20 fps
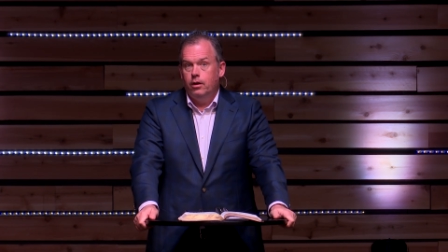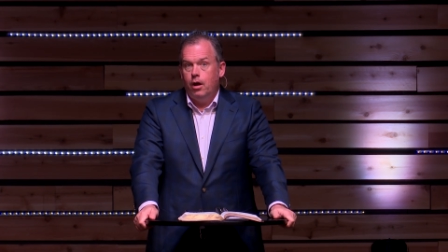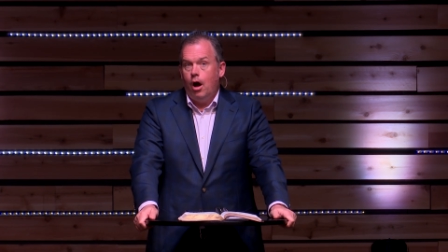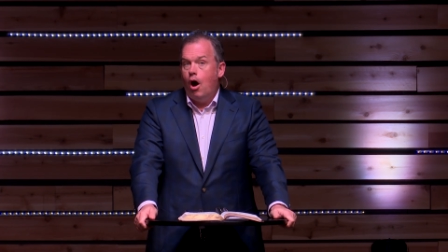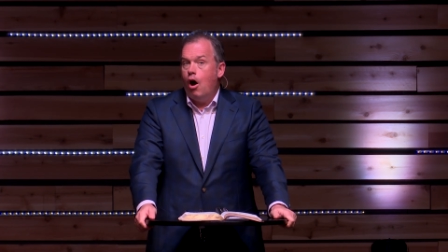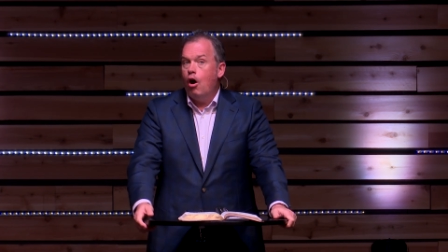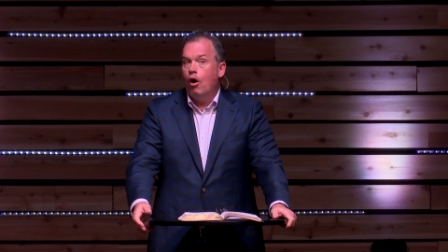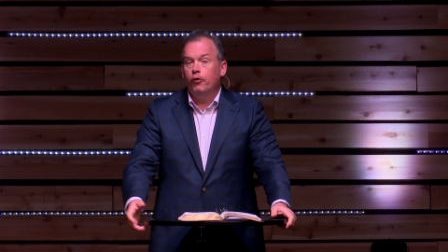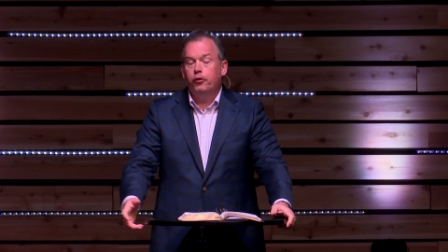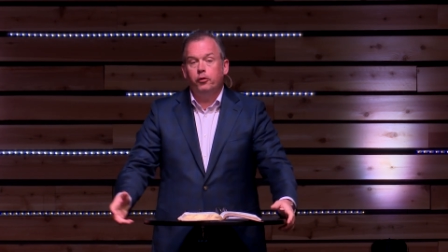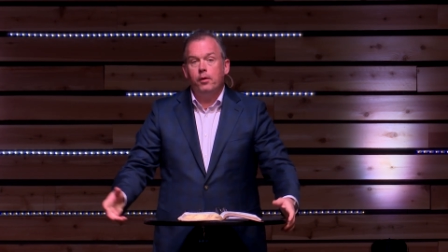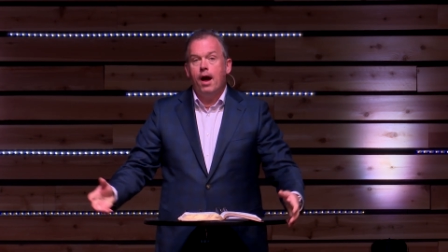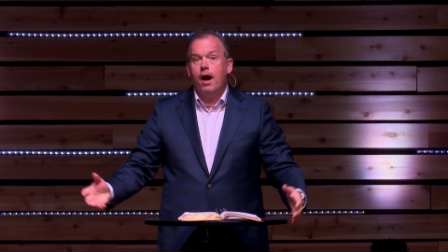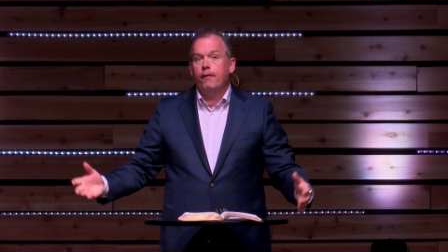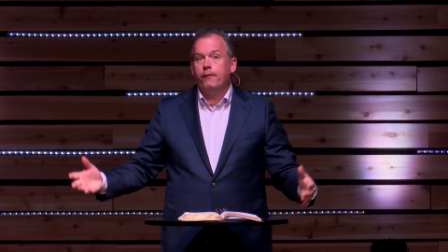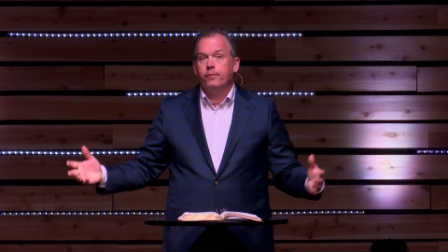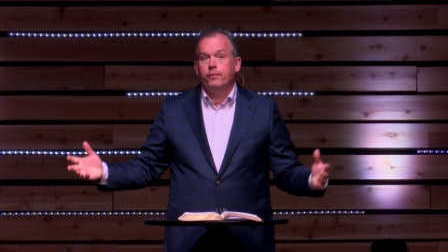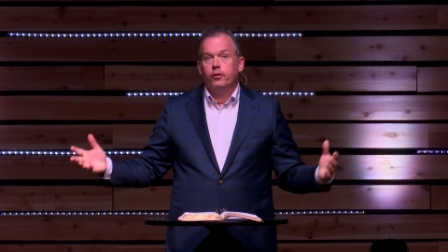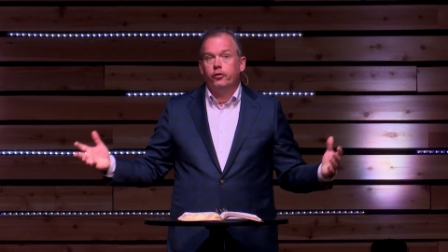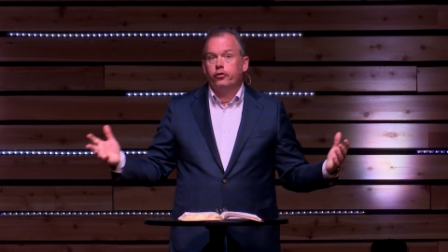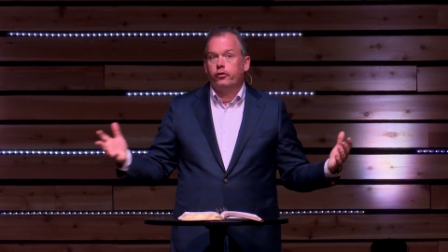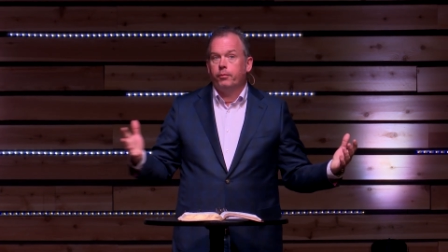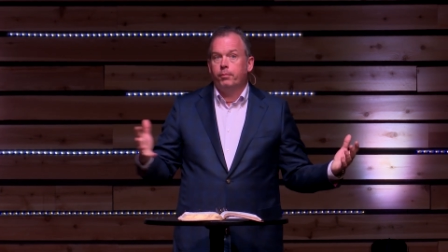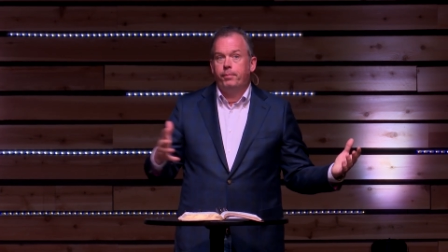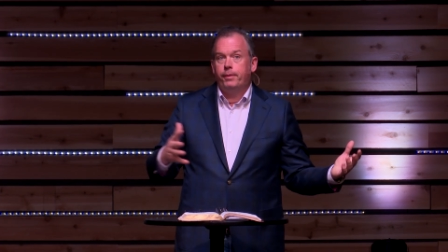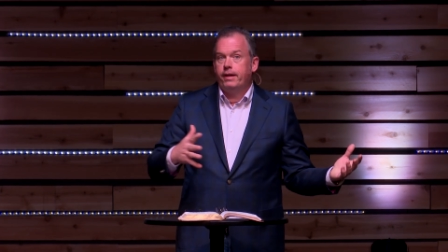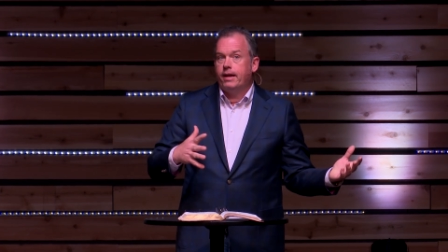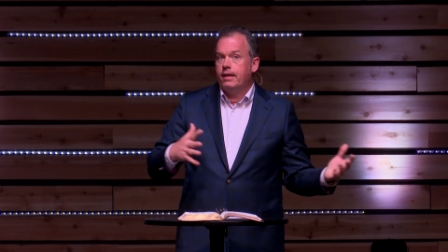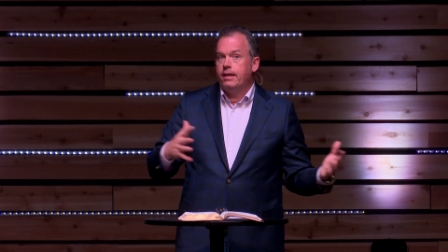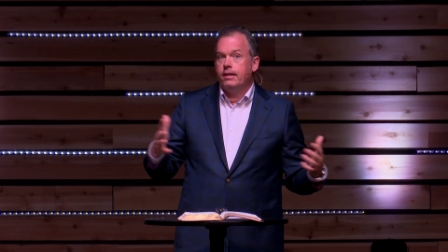All throughout, from the
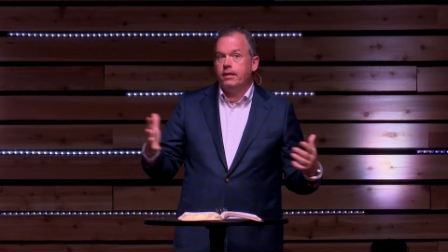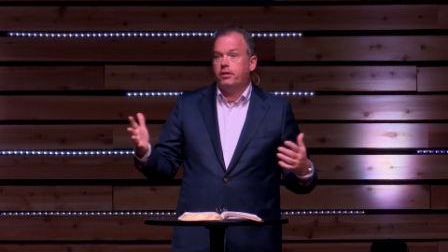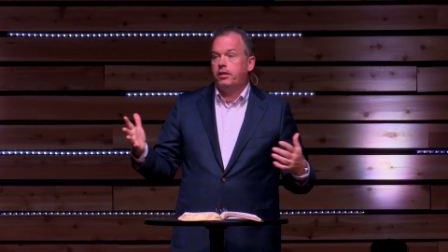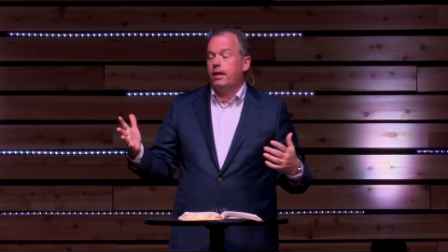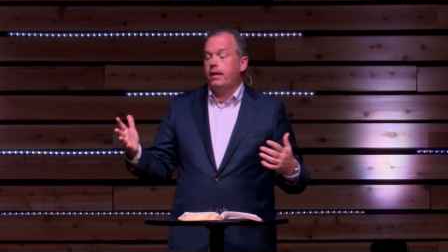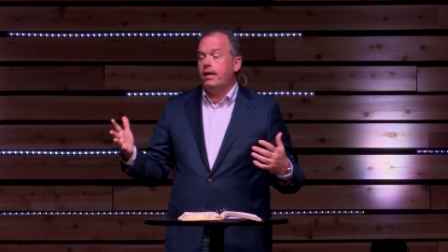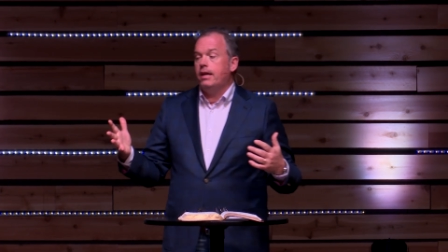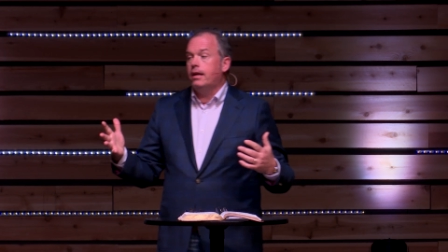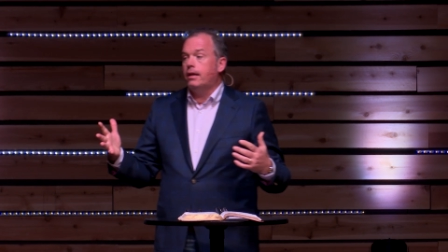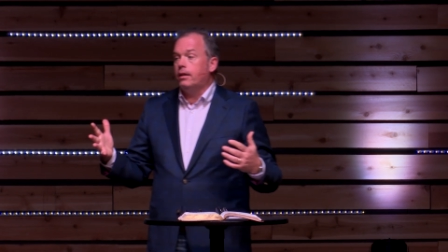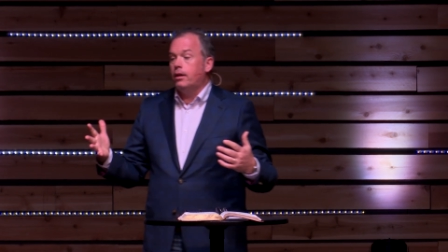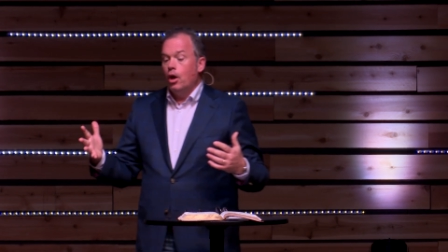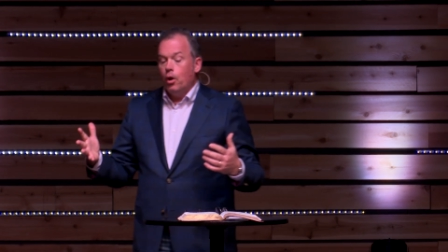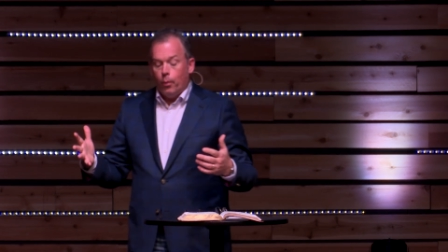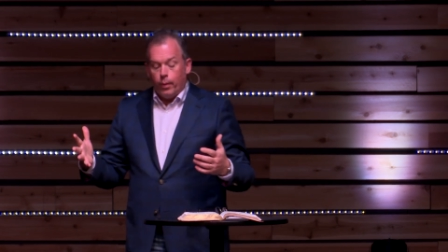beginning to end,